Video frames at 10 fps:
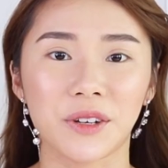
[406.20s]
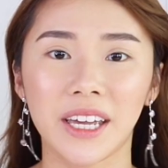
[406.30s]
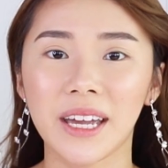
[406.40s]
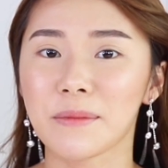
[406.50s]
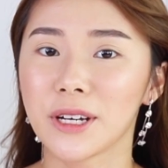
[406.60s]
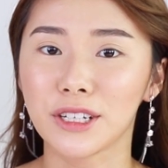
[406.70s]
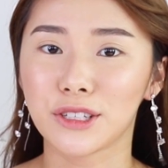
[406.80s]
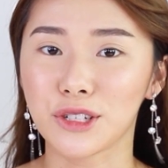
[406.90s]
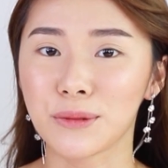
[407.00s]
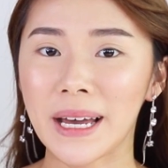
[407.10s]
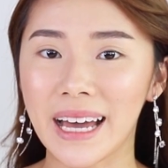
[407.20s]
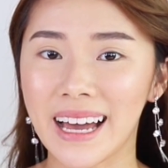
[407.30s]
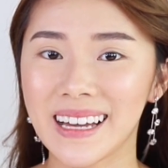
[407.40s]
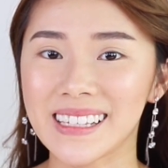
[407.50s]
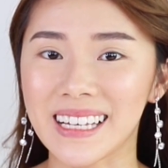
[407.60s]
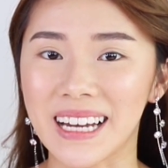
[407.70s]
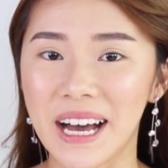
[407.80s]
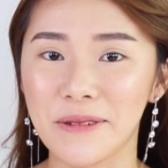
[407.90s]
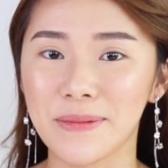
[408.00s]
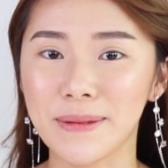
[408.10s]
Okay, I'm gonna do my eyes and
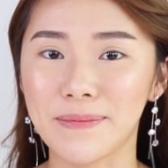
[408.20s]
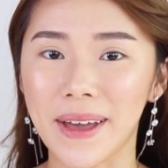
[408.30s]
I'll be